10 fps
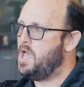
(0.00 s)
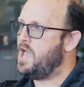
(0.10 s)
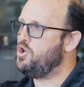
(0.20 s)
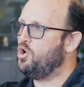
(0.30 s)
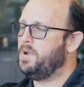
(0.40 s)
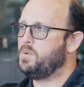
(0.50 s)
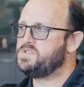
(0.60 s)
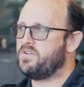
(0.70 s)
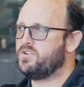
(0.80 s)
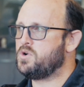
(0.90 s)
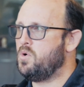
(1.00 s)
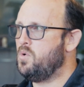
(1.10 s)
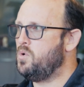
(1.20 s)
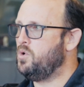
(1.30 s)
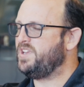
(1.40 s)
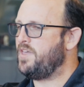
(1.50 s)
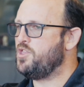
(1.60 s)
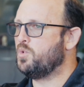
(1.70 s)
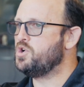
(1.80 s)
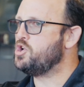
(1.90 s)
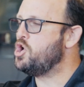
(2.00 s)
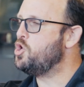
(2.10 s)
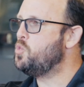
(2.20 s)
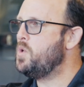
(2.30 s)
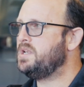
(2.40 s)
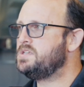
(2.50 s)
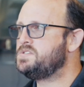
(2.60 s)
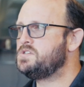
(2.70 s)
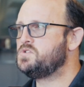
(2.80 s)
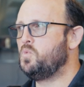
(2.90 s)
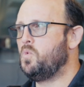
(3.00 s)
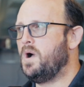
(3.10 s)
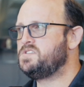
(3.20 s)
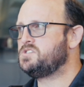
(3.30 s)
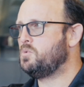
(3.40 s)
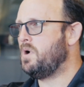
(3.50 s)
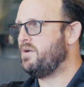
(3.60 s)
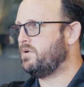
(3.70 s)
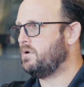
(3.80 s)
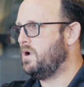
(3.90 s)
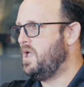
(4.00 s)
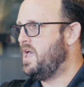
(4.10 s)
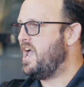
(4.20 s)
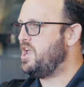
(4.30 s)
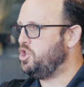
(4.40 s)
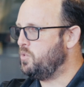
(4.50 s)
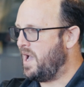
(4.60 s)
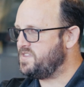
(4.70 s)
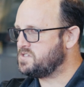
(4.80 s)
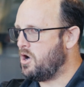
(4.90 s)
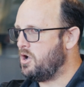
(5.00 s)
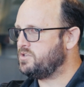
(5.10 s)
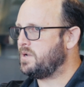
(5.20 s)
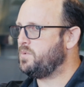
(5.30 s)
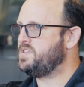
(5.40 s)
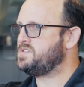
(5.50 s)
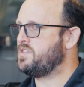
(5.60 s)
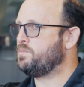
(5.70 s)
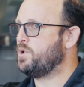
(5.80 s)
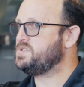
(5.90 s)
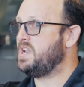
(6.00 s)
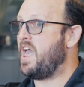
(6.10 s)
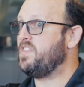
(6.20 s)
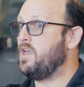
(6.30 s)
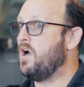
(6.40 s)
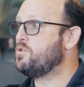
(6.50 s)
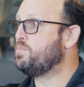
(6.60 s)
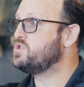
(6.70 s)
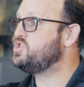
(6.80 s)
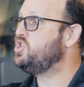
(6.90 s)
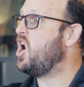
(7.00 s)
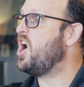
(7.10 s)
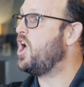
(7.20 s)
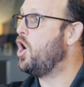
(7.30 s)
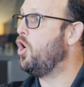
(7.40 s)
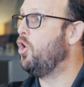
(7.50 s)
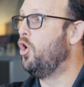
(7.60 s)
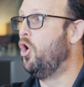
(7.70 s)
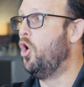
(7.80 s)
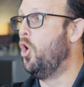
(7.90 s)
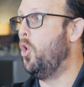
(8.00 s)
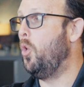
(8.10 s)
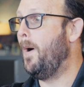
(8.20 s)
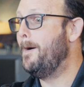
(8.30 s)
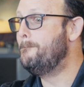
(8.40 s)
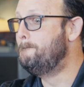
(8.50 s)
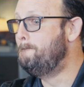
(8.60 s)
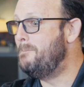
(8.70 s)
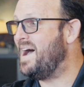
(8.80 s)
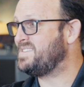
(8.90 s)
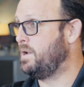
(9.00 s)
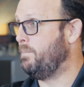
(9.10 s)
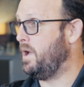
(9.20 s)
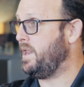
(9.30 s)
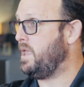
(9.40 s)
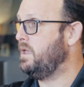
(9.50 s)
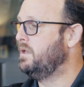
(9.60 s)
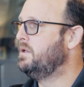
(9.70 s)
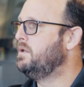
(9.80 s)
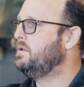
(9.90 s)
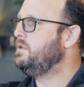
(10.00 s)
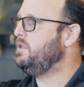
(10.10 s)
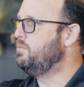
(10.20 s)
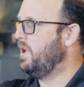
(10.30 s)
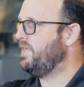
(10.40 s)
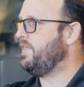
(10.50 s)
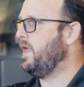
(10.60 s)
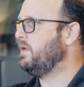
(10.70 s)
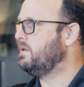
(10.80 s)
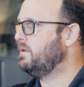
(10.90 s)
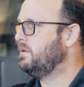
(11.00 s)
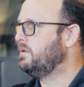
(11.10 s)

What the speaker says: And nobody was ever told, and there were no witnesses whatsoever. And you have this contract with this other person, and the other person got a whole mess of money. You might think,